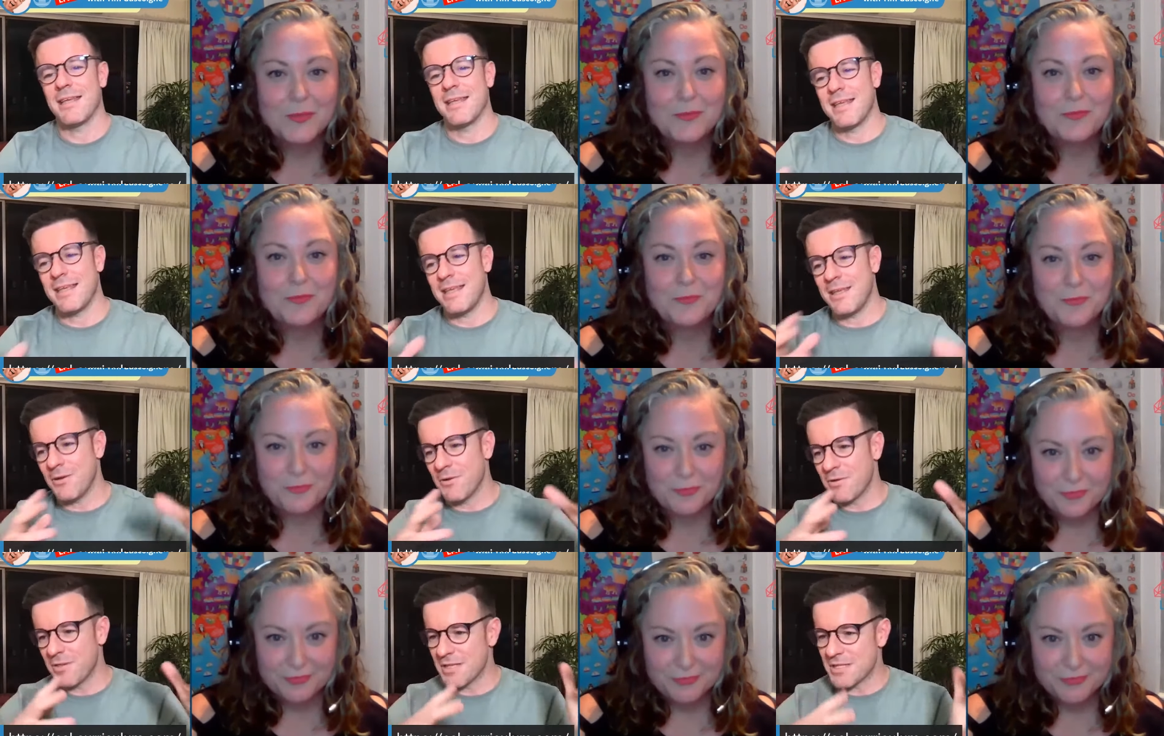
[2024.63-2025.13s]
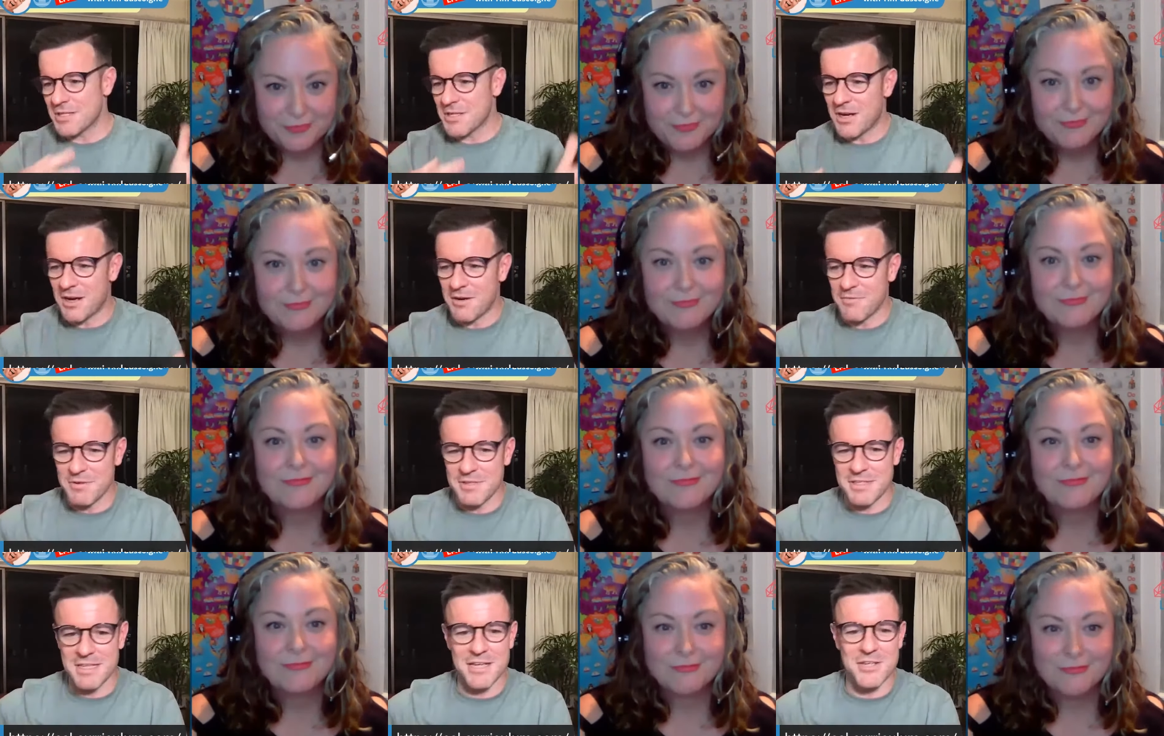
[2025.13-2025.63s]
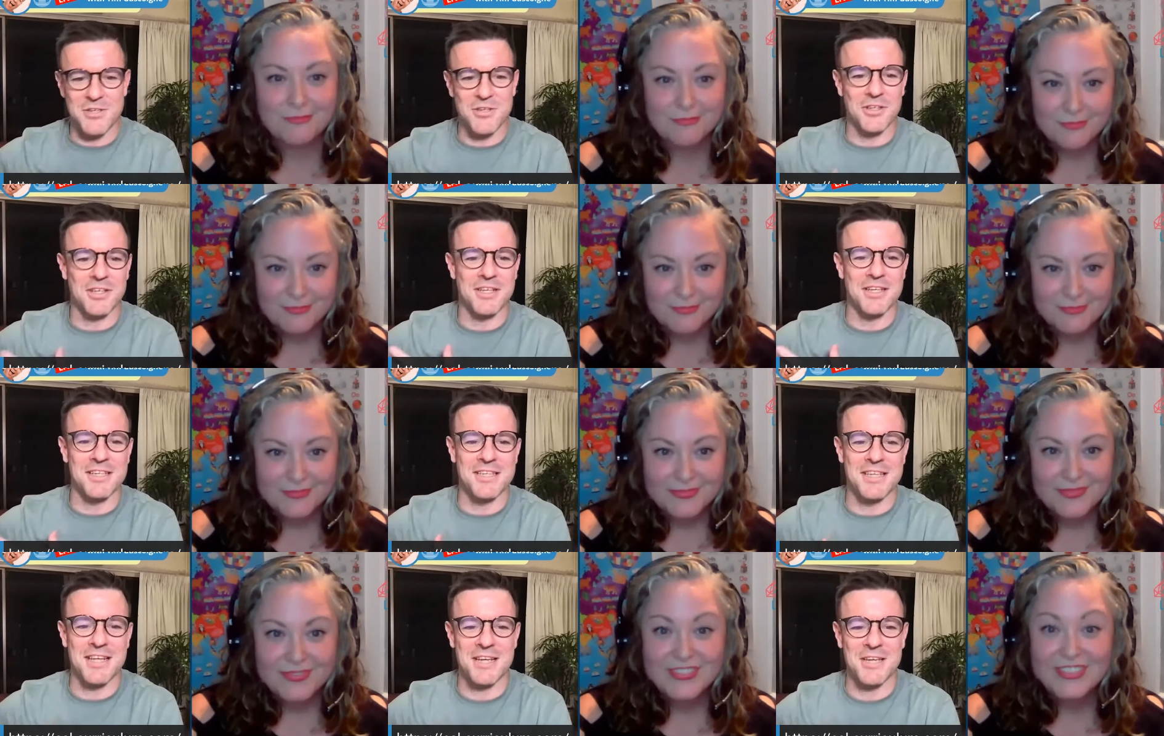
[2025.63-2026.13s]
Speaker 1: hear this
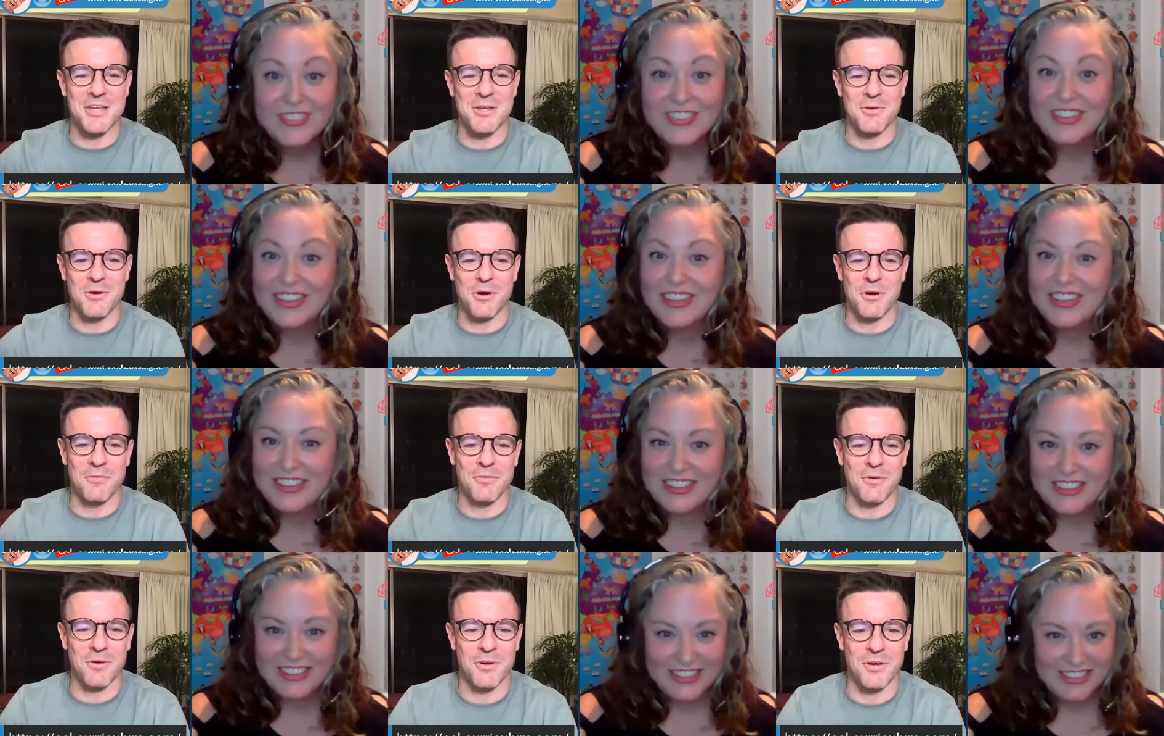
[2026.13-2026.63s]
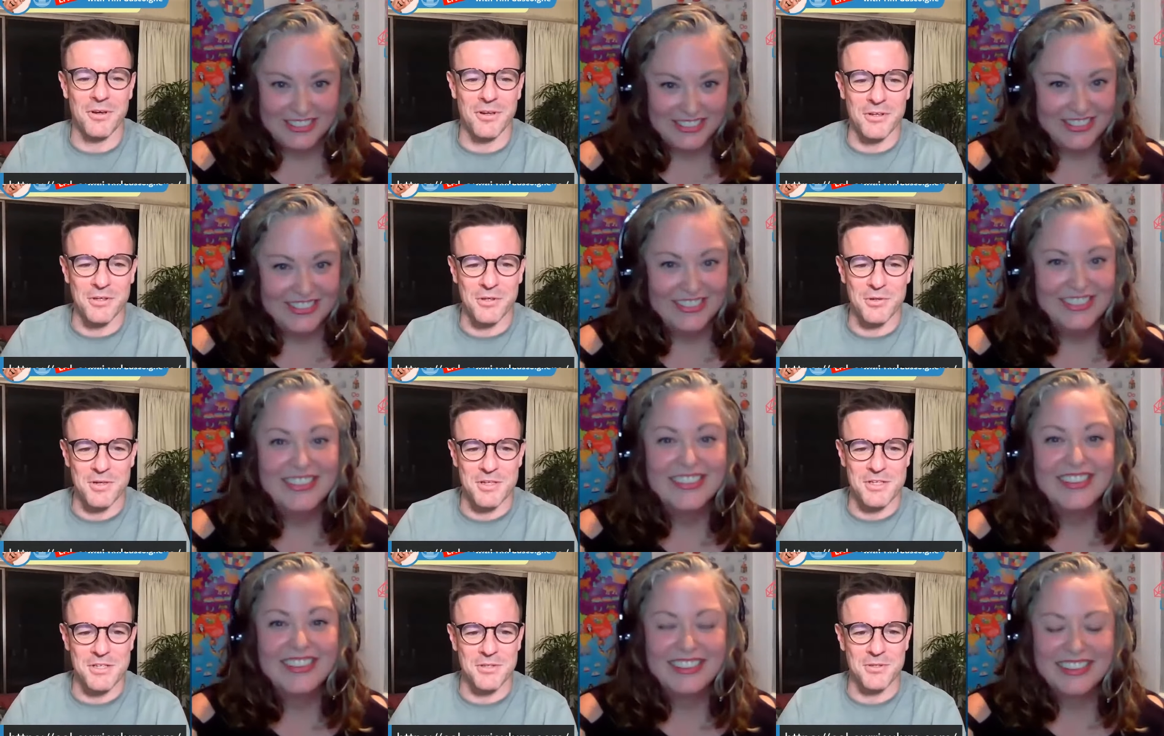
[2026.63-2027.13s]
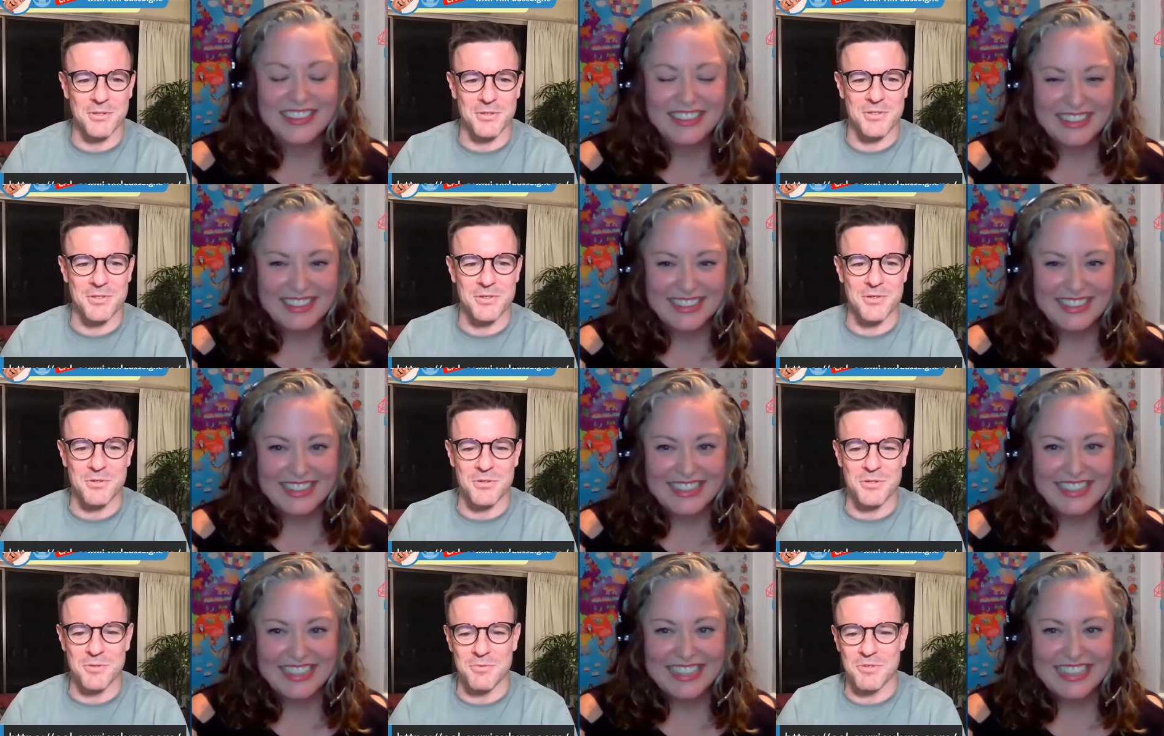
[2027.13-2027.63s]
conversation continue over on
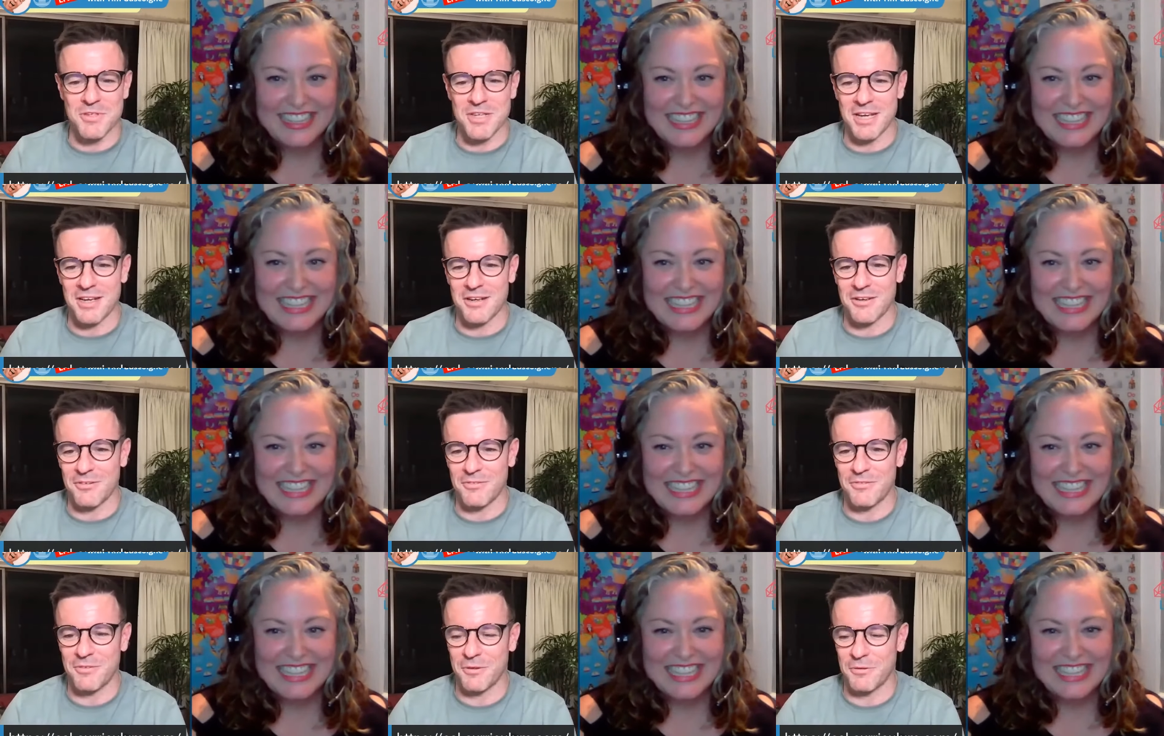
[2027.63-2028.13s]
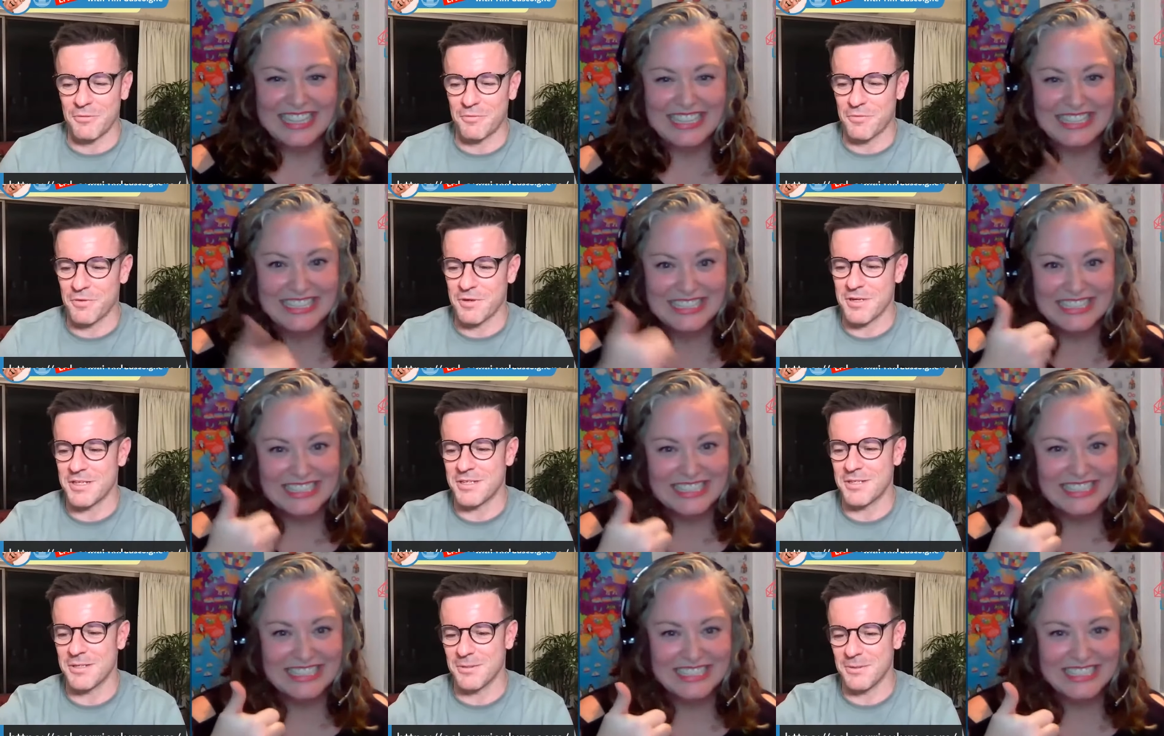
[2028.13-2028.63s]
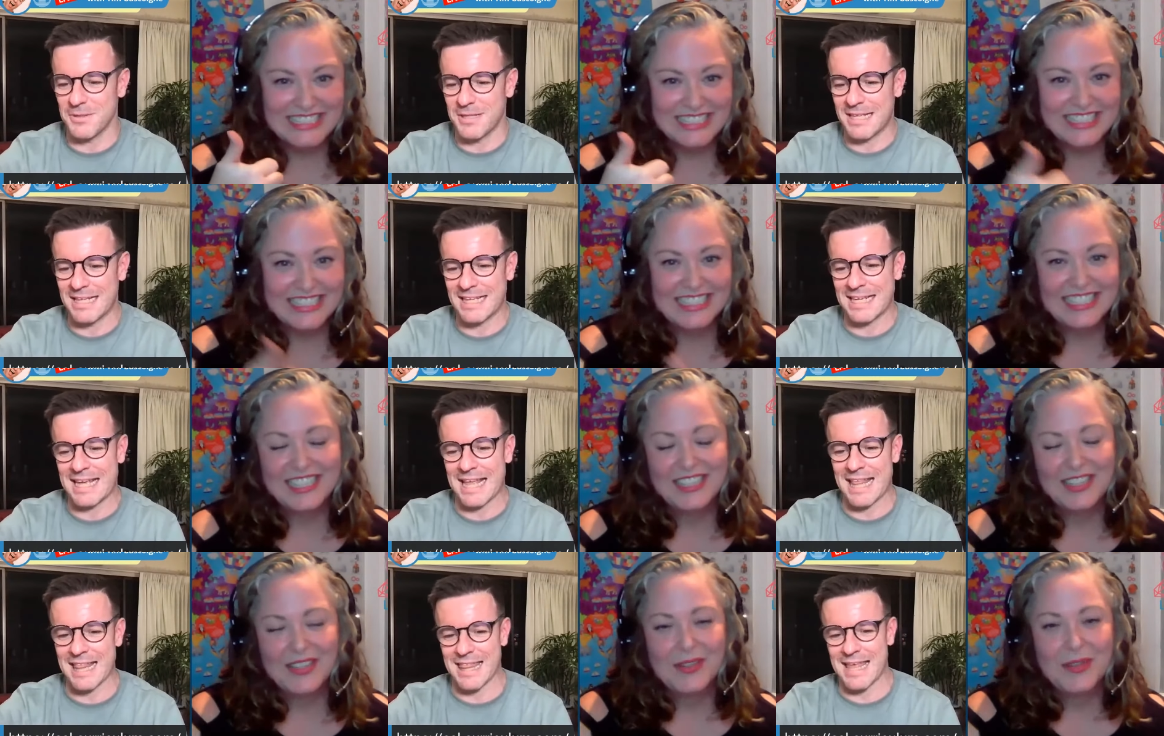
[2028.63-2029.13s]
Crystal's YouTube channel, feel free to
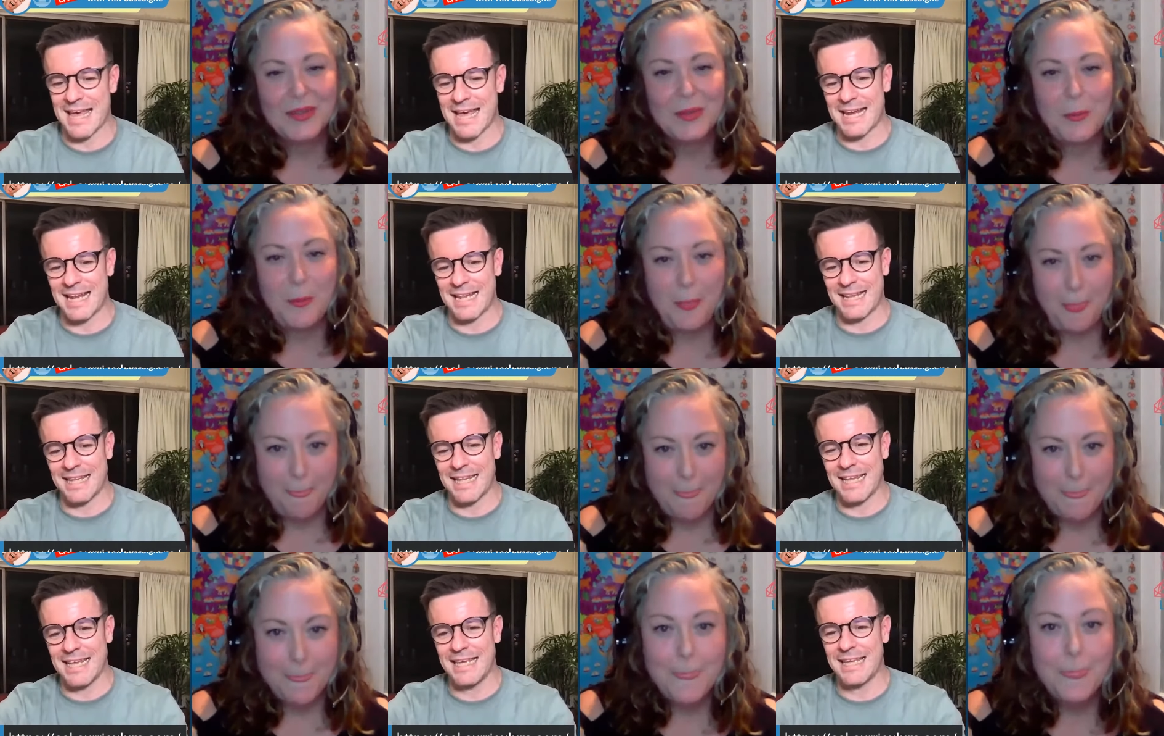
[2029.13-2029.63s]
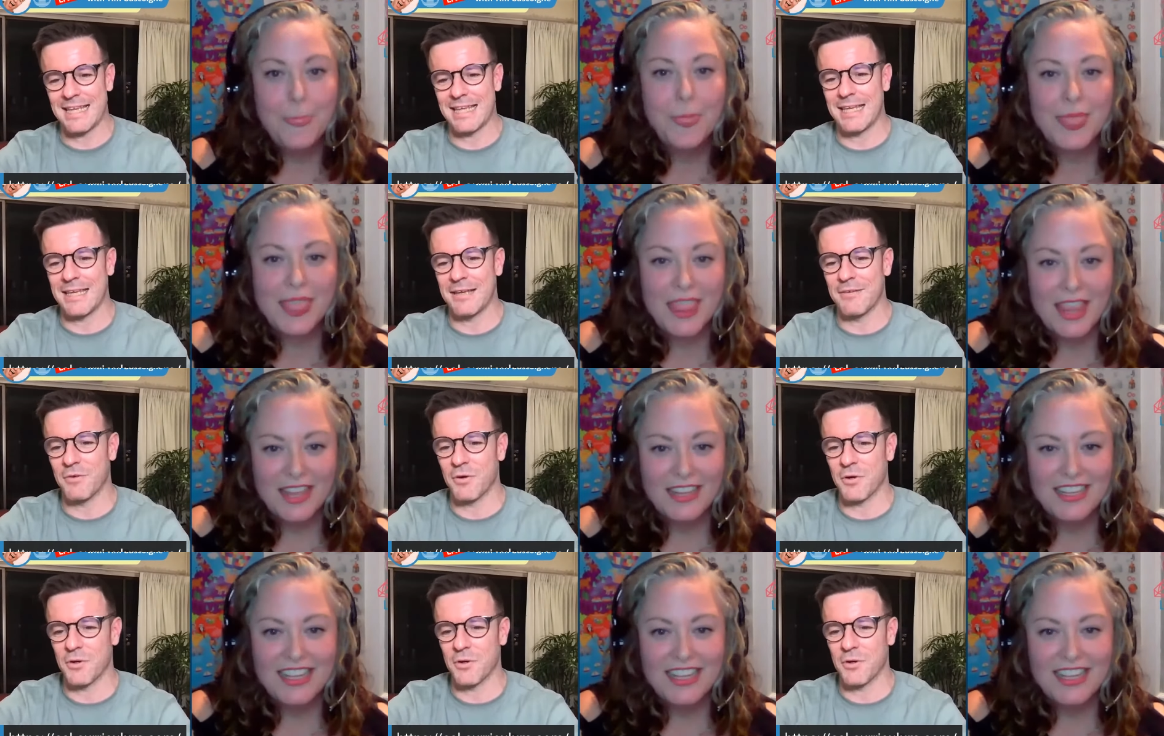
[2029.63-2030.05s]
click that link,